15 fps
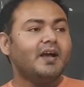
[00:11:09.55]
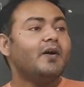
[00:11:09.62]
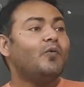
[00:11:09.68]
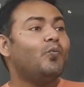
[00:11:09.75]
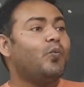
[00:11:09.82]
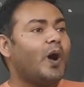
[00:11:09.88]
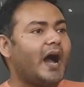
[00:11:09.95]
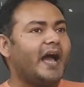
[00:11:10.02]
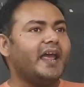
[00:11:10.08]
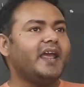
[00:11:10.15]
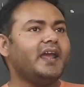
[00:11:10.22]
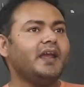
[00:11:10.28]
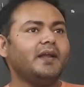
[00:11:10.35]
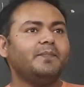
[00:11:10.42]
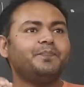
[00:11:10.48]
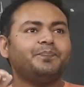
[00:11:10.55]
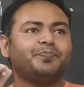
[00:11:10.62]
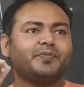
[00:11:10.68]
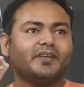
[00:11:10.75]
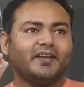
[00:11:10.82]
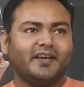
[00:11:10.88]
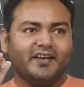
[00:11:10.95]
Why
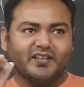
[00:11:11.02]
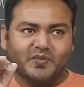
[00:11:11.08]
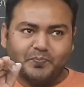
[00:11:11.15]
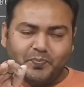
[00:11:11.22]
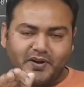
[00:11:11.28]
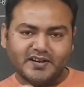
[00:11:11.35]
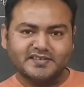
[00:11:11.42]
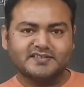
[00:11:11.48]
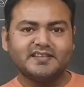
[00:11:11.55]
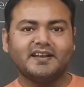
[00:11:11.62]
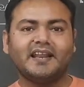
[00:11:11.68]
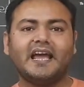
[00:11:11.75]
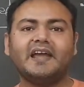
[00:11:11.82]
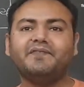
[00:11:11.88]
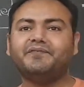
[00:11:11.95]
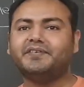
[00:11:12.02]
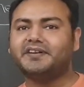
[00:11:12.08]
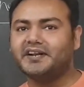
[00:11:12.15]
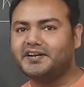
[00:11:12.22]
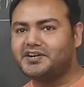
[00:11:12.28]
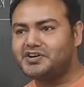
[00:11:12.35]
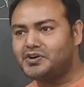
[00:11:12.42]
his personal life
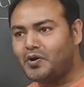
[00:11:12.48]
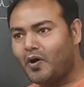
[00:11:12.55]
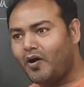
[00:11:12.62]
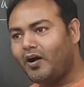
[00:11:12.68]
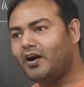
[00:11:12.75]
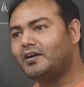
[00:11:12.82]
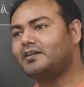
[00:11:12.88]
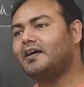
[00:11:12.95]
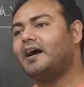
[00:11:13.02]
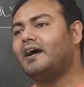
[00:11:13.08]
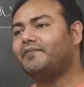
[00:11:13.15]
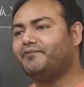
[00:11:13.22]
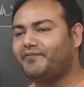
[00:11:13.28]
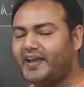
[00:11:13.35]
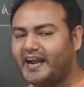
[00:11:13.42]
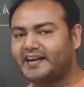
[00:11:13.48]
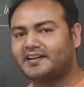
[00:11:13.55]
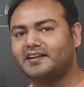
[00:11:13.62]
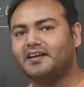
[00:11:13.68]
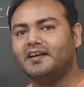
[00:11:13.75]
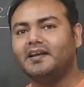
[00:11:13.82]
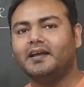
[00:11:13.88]
did not affect